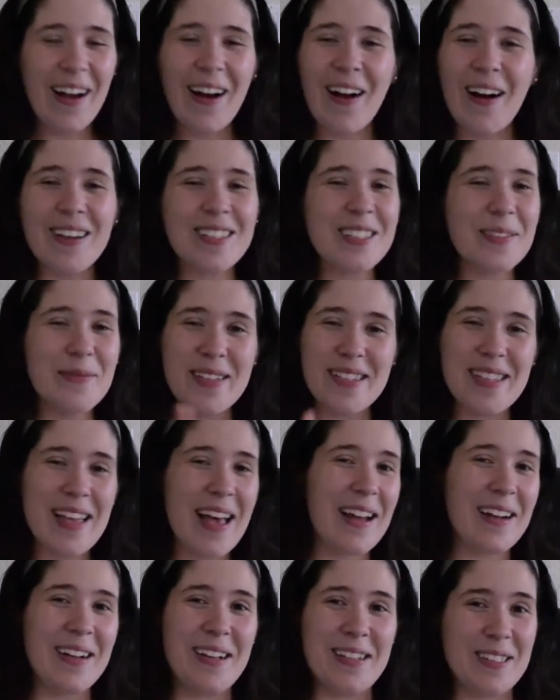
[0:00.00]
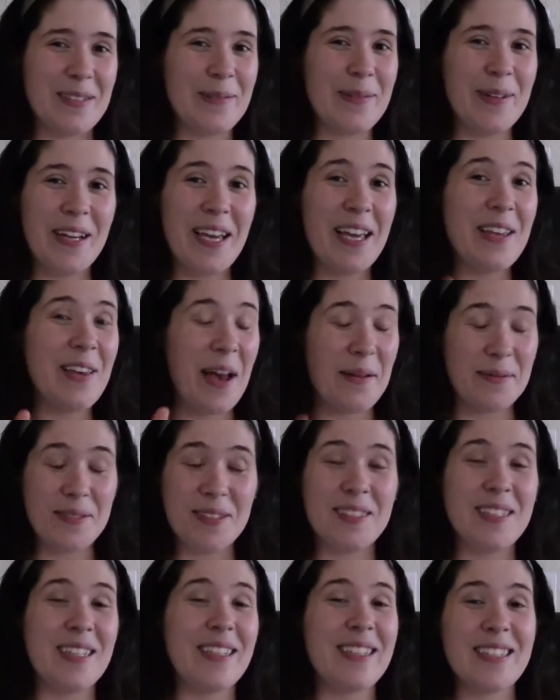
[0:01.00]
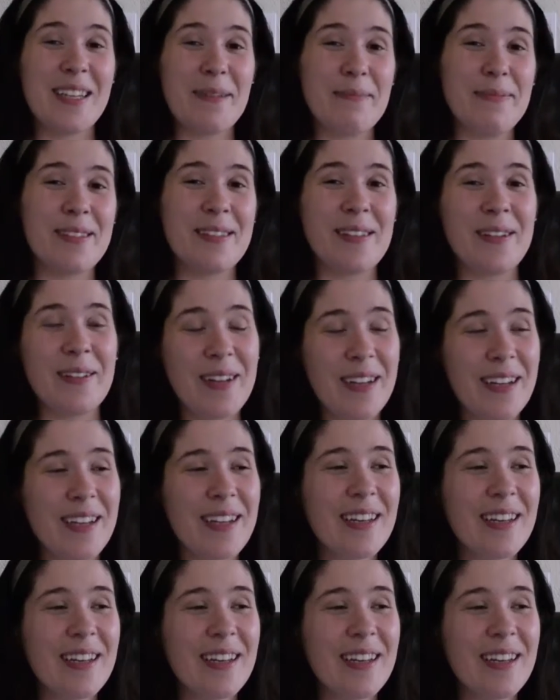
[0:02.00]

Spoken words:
Awesome is that awesome, okay? You have to see this episode.